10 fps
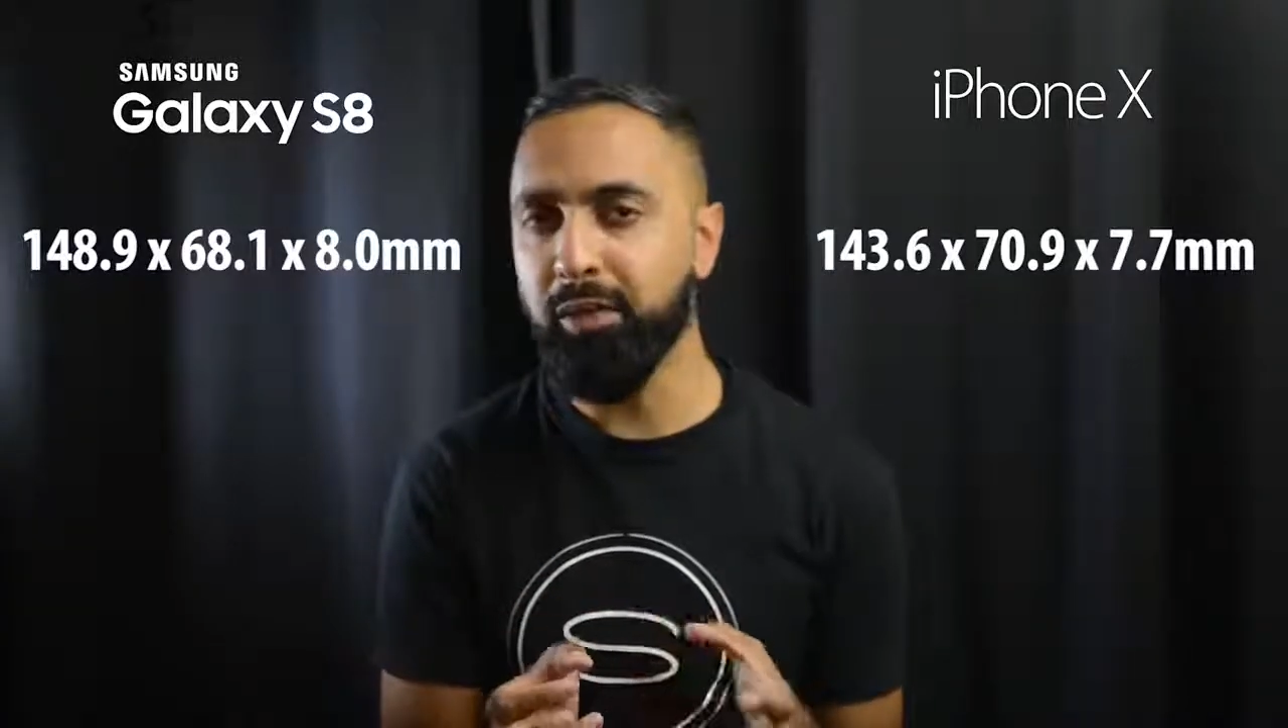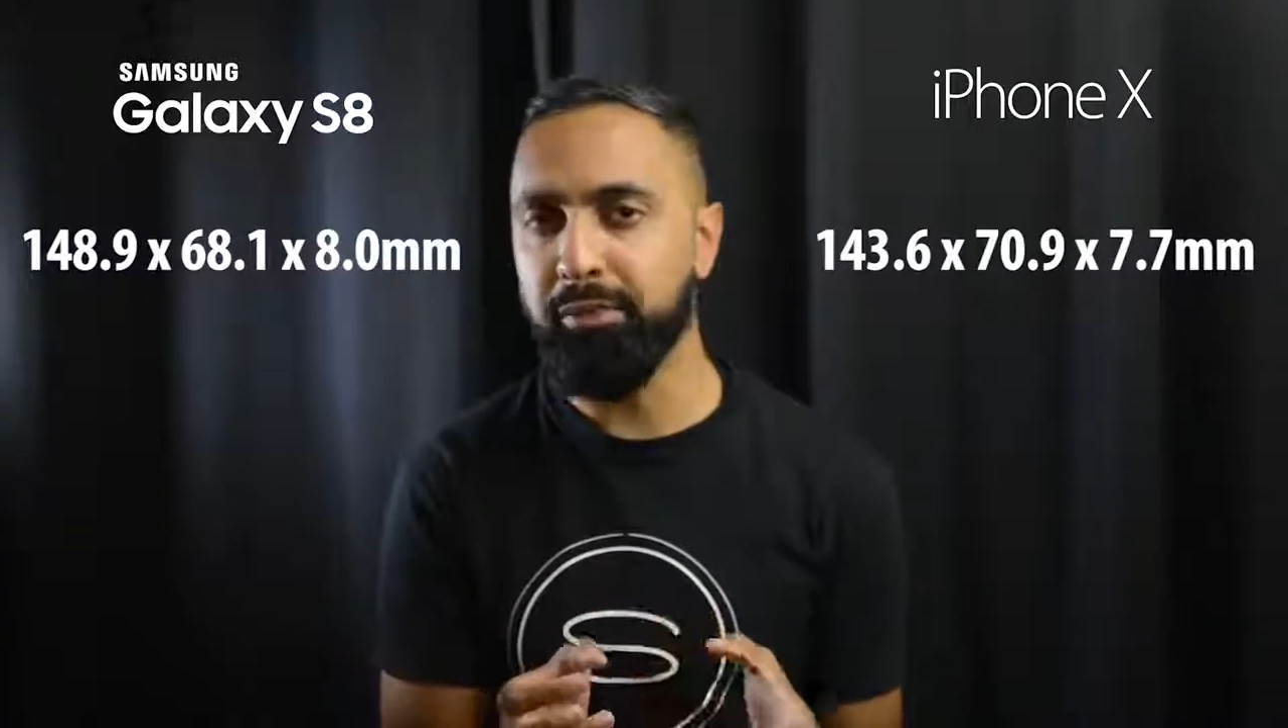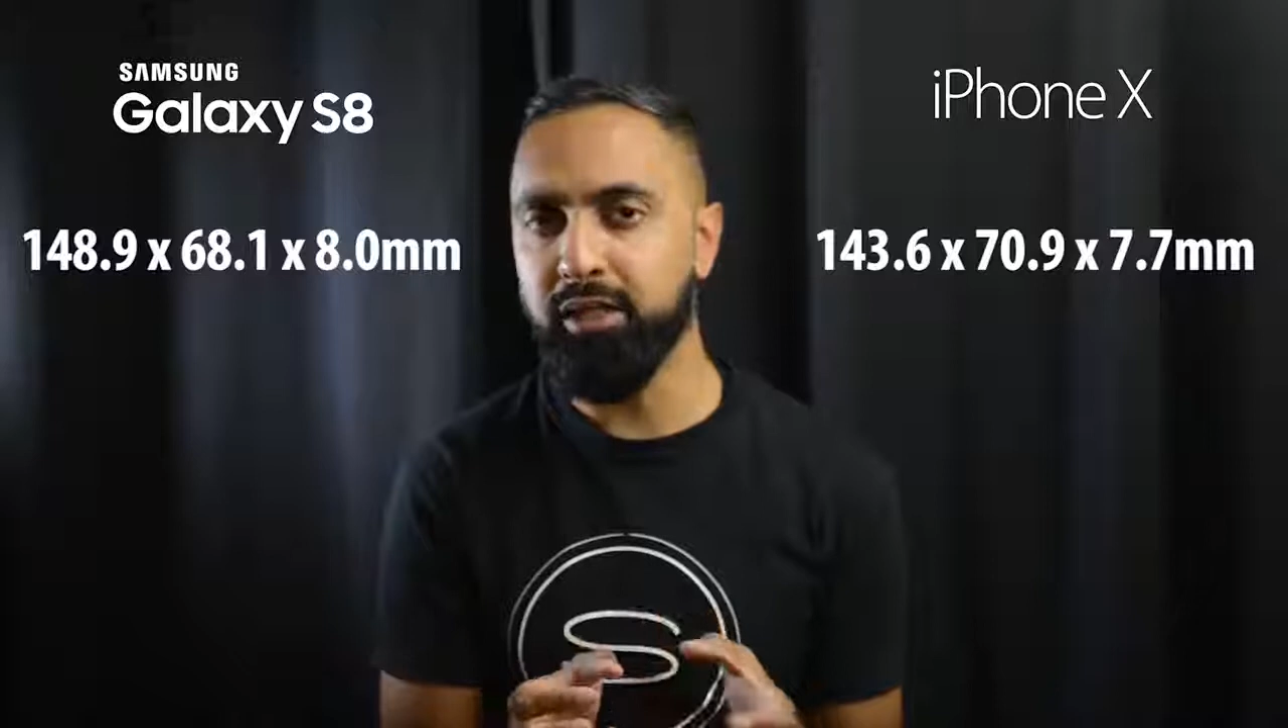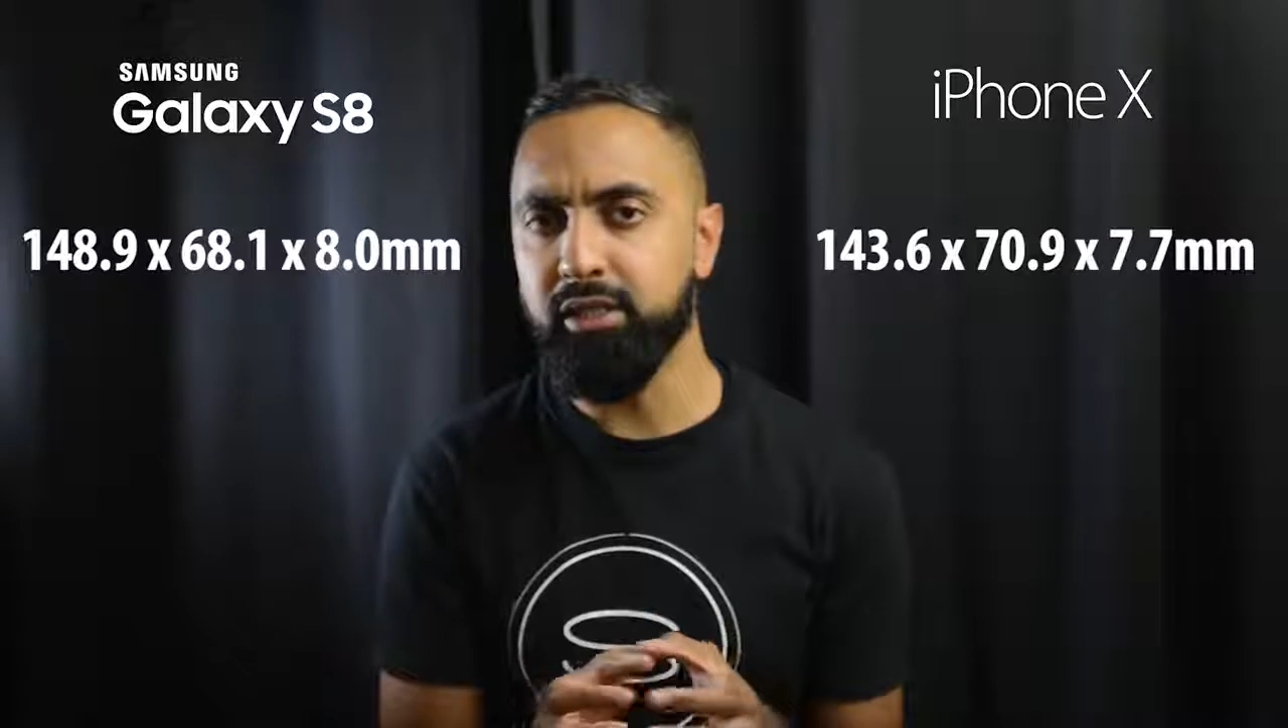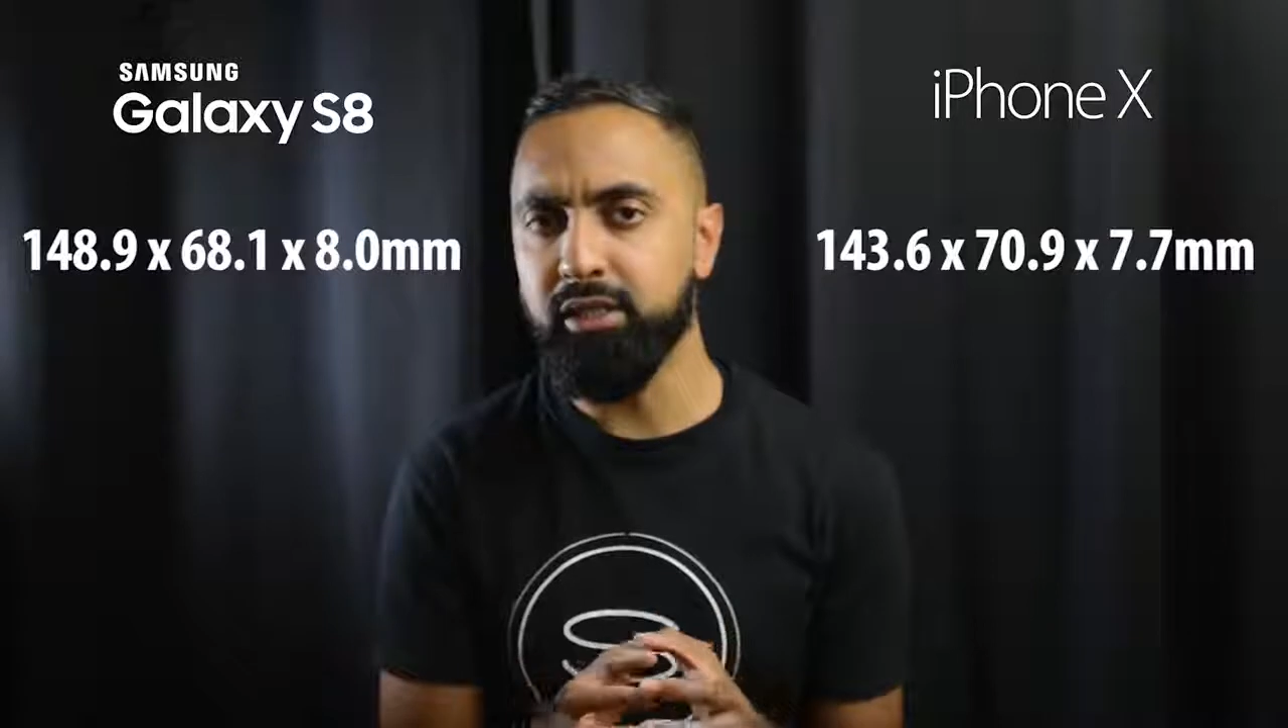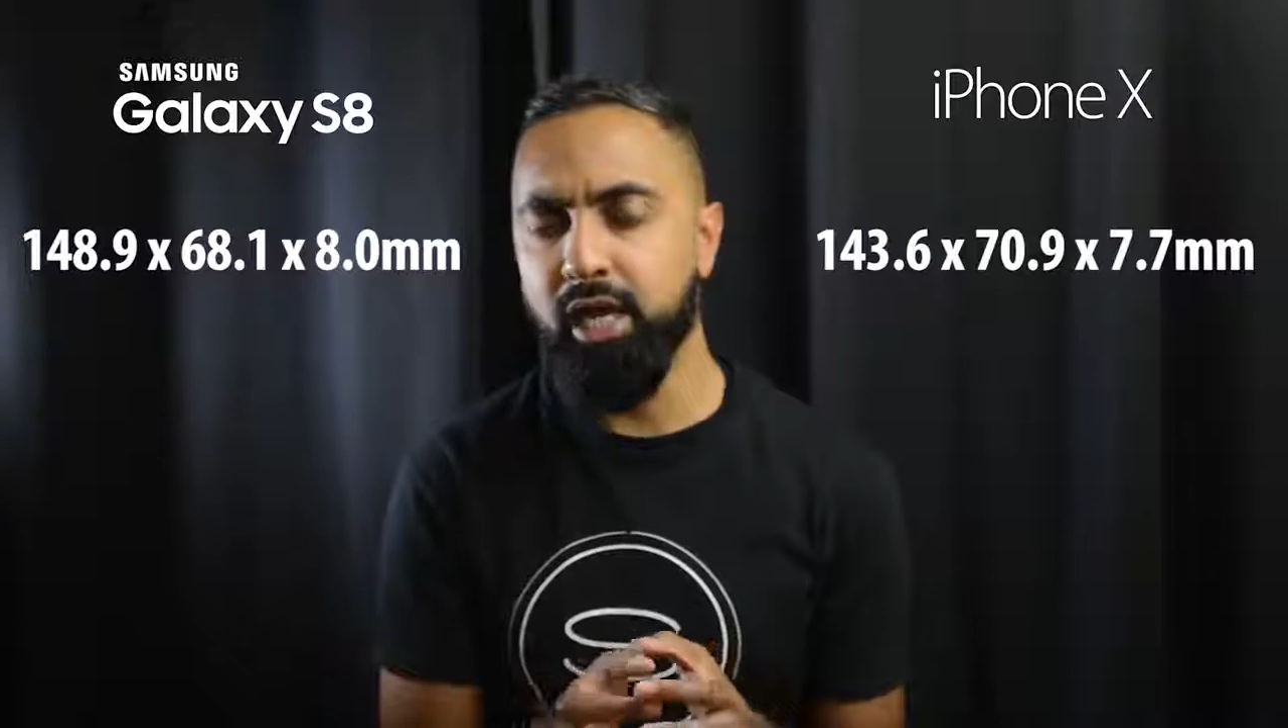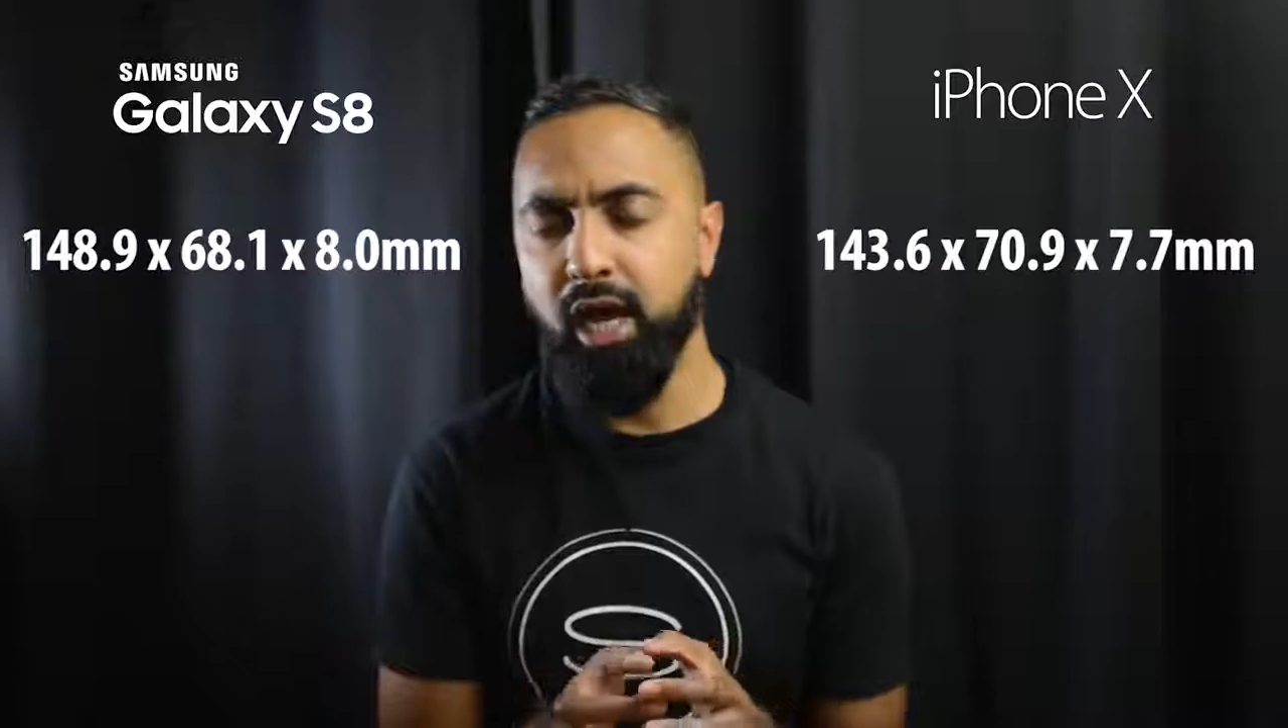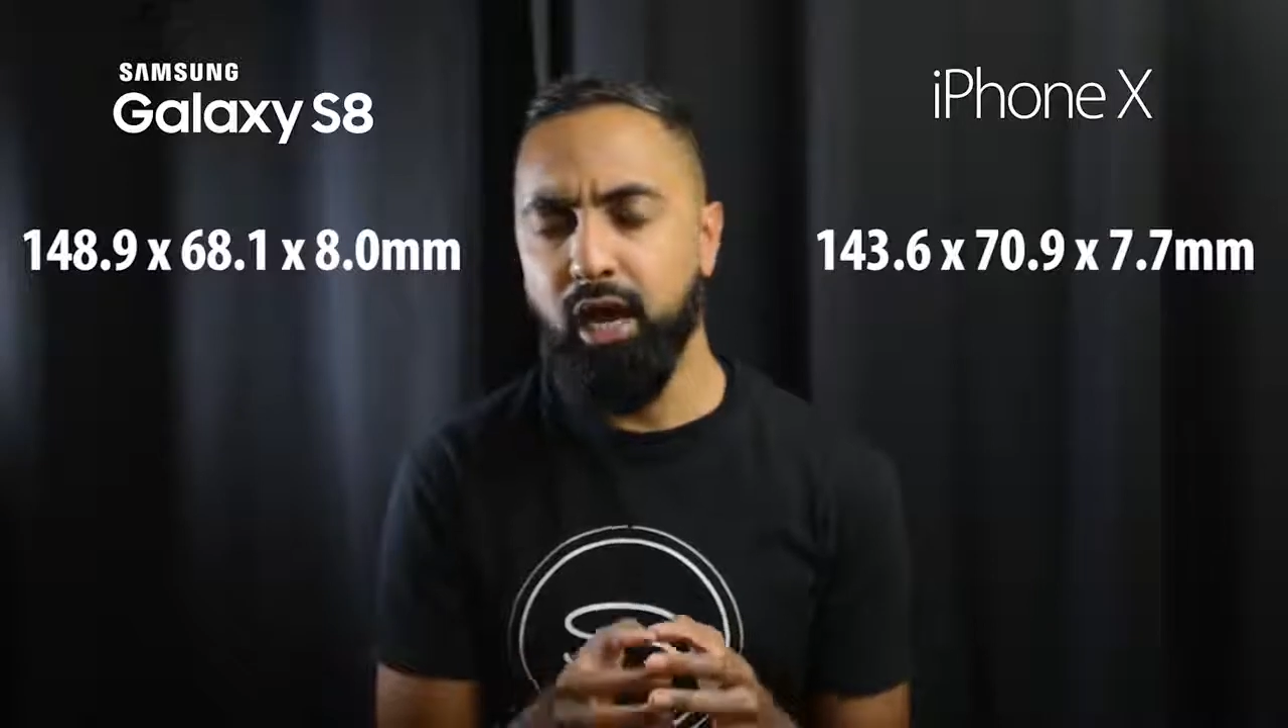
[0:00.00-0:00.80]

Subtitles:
millimeters.